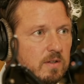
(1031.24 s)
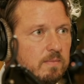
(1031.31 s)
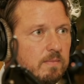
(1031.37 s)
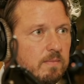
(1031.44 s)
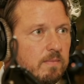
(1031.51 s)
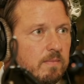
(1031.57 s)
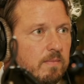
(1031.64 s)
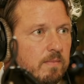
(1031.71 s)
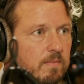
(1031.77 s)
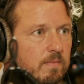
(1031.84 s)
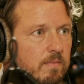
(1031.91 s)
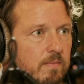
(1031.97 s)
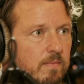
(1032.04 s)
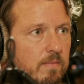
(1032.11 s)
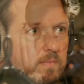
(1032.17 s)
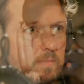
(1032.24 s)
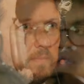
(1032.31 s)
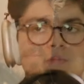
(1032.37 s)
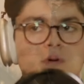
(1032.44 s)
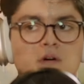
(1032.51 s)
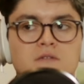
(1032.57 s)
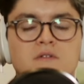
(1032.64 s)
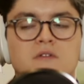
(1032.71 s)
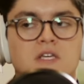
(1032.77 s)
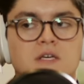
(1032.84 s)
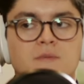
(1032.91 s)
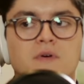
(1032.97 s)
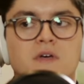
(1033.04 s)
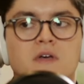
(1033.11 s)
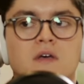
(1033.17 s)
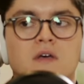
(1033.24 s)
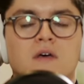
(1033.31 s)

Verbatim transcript: Which is why it's so important as well to keep